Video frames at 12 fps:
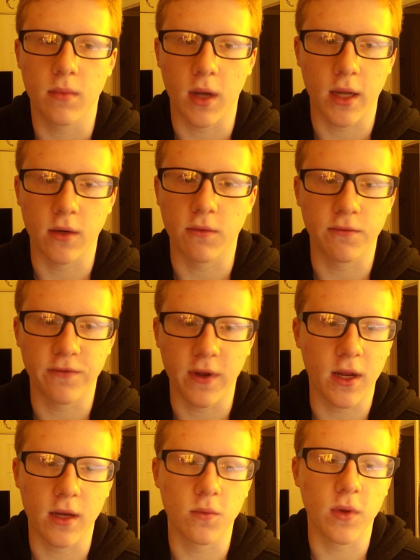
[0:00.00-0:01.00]
I don't
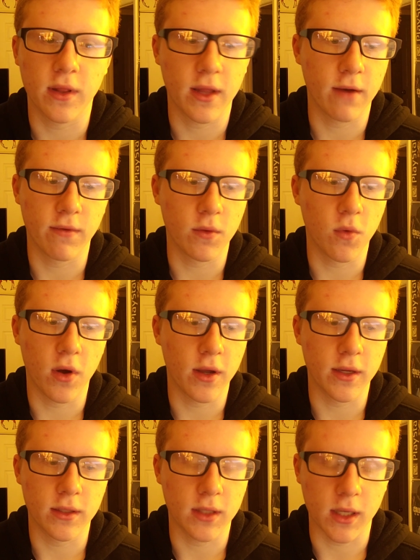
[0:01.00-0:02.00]
fit in with
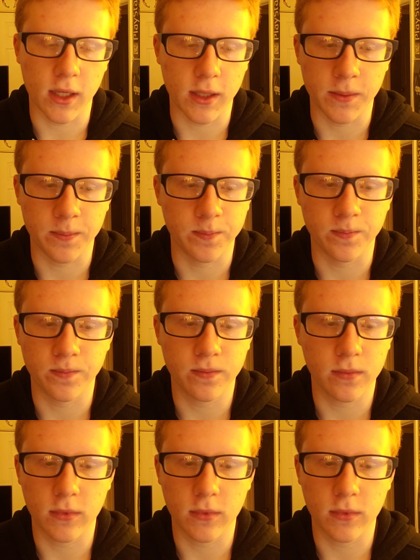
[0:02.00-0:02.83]
everyone.